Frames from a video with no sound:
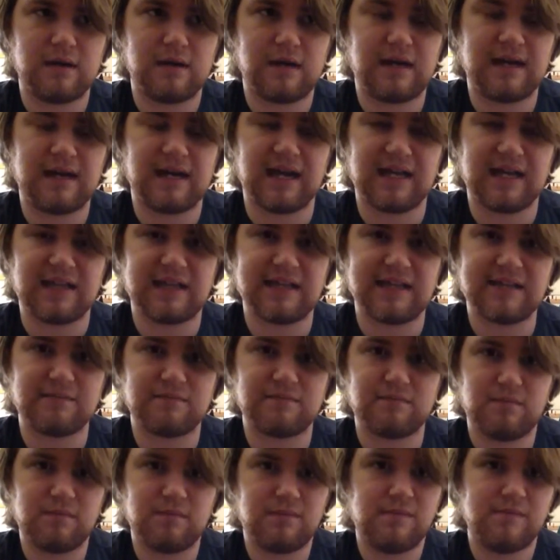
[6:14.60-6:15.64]
like
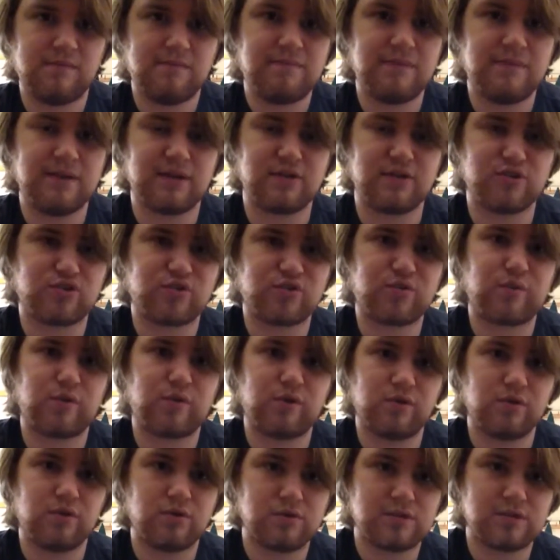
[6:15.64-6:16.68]
the
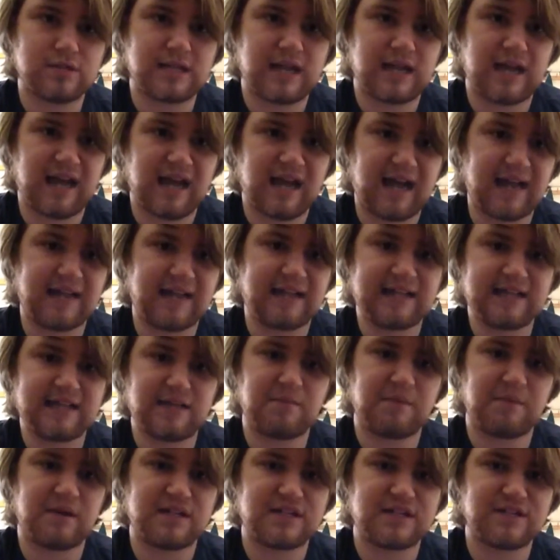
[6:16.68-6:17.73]
controls. I like the
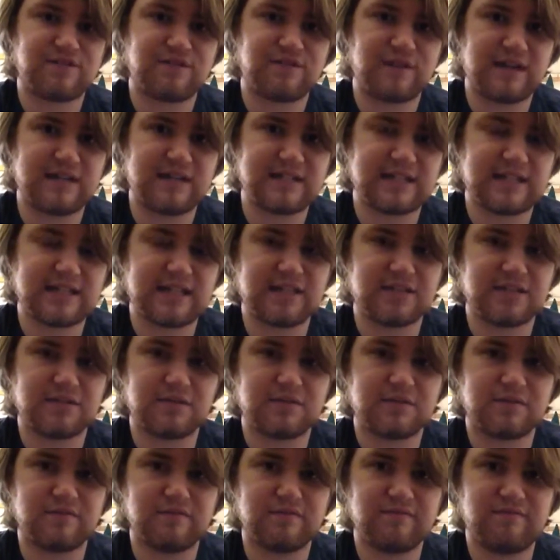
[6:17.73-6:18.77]
boss fights. I think
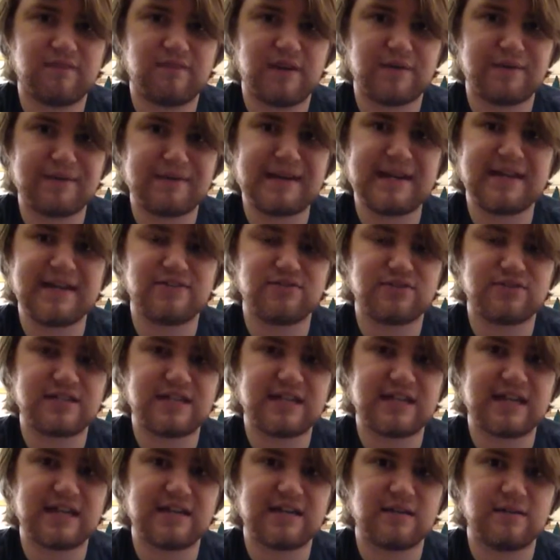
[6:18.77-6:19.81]
they're very
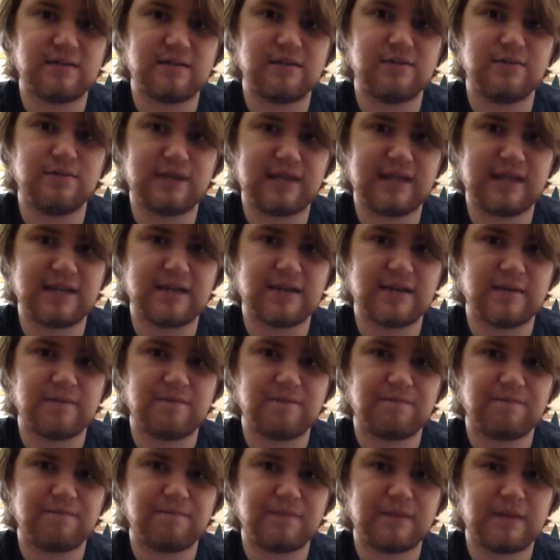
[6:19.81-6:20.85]
interesting and unique
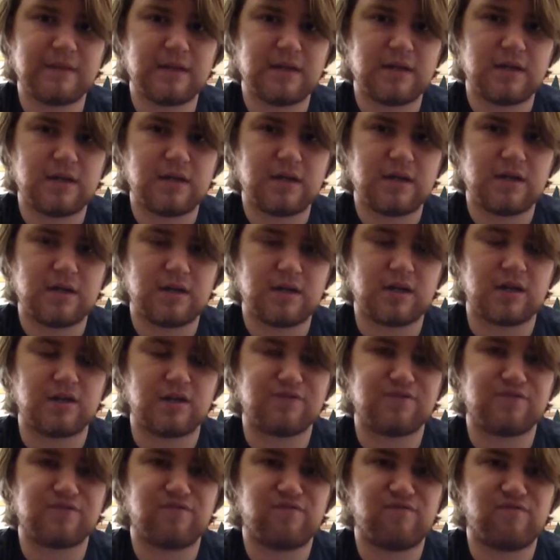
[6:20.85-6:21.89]

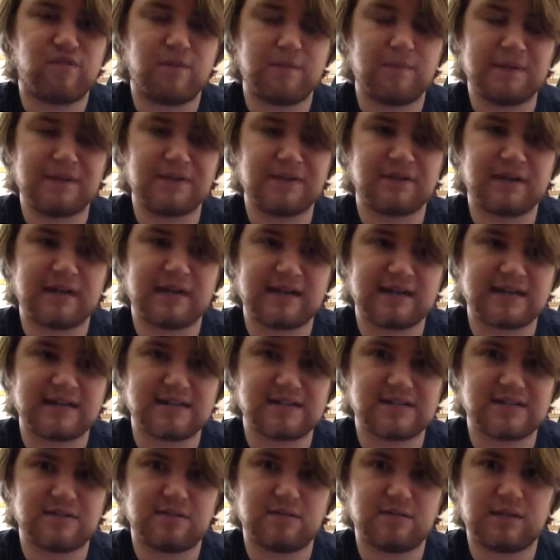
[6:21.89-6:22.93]
from other hack and
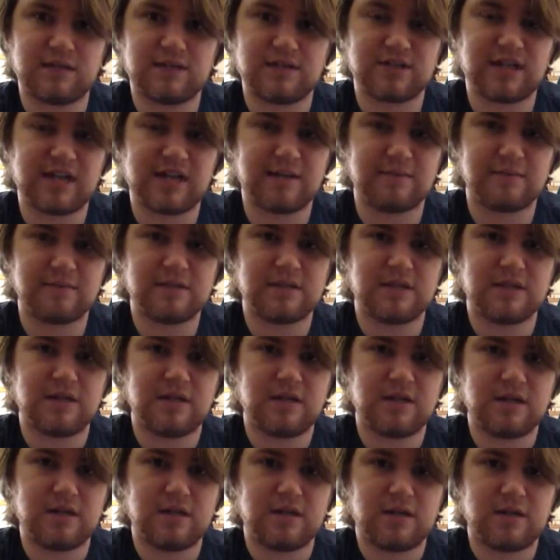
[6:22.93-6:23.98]
slash games.
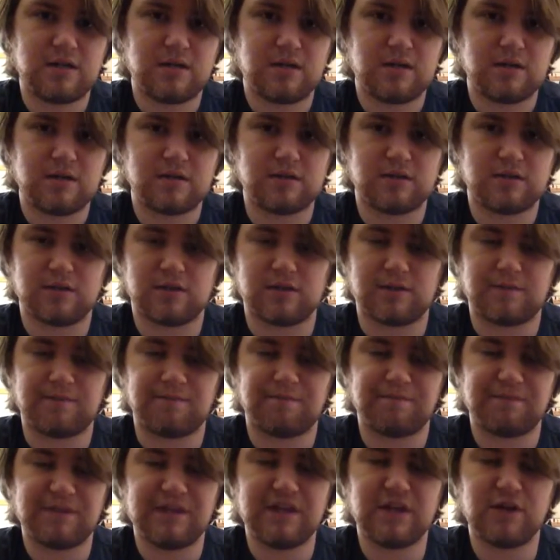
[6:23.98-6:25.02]

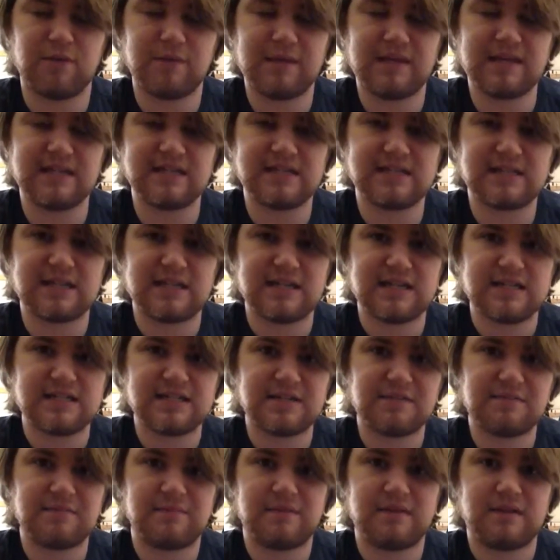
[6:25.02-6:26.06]
Because
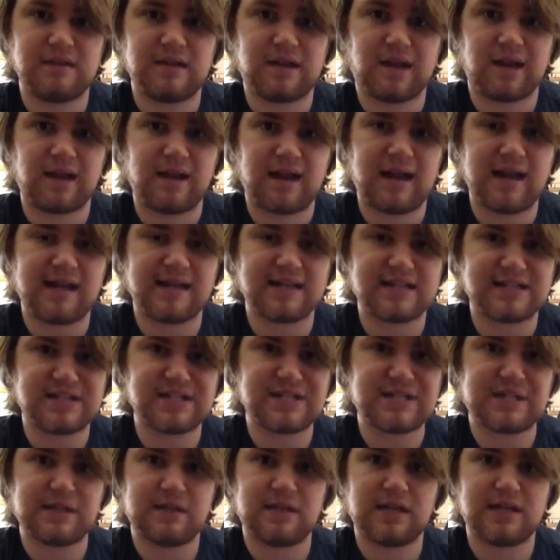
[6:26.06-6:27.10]
some hack and
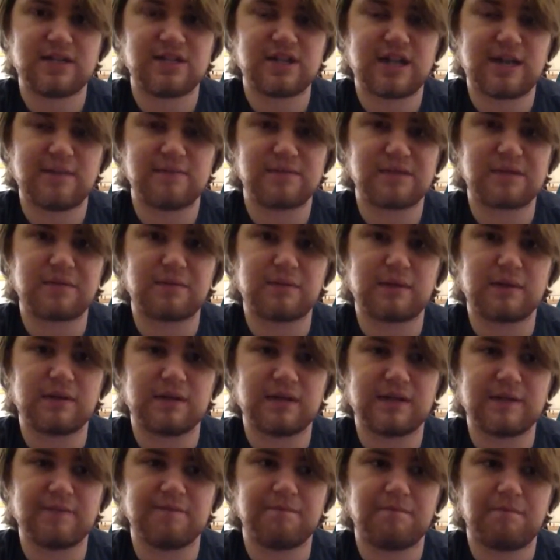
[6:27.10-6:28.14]
slash games are
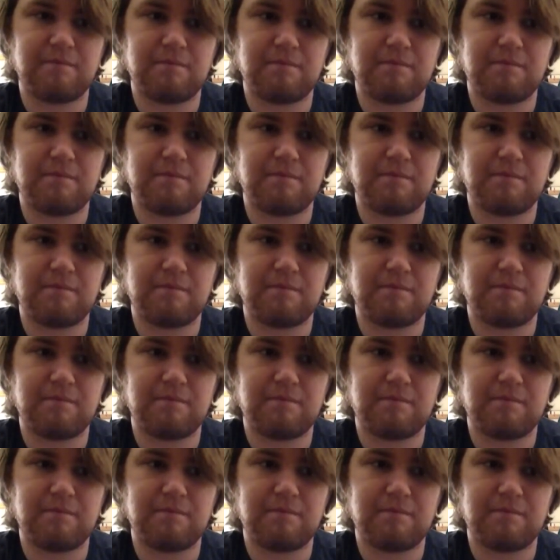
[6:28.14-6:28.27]
really,